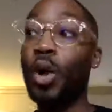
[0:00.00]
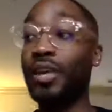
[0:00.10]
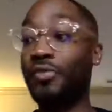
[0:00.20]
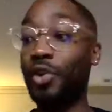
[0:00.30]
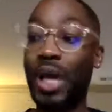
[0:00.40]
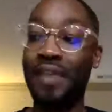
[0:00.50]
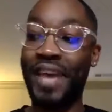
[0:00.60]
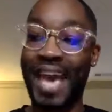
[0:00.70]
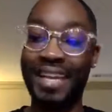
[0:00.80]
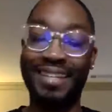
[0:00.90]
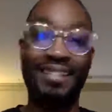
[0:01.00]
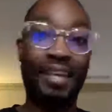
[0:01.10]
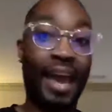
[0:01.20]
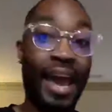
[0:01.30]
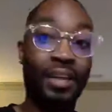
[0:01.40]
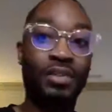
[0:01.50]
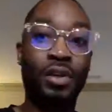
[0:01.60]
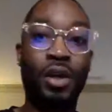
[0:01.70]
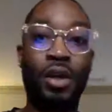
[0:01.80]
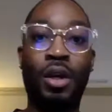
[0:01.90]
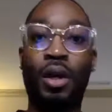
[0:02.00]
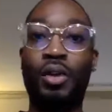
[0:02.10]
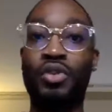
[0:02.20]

or if you have had attacks